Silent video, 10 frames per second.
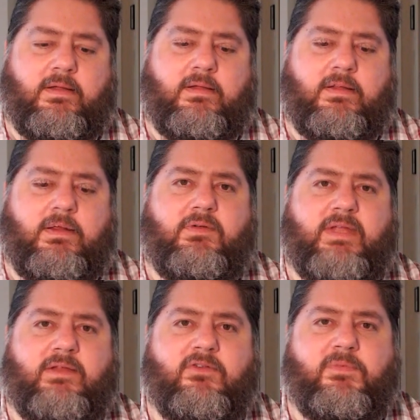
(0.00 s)
You know,
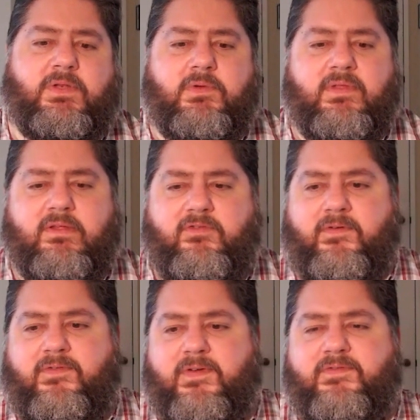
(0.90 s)
Daniel's been doing this for
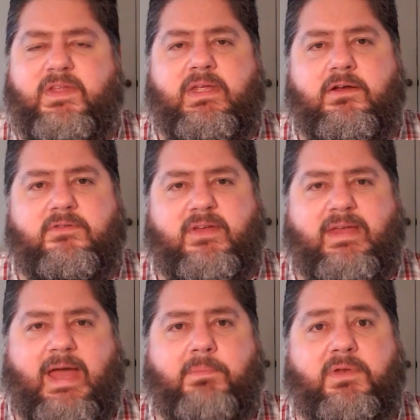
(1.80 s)
50 years a
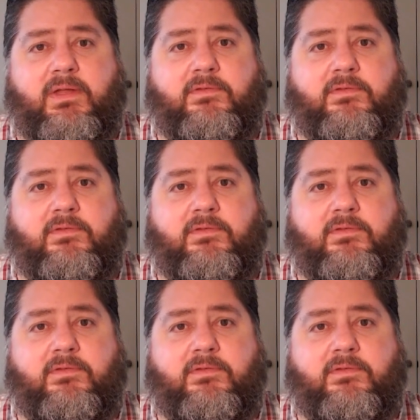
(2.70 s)
captive.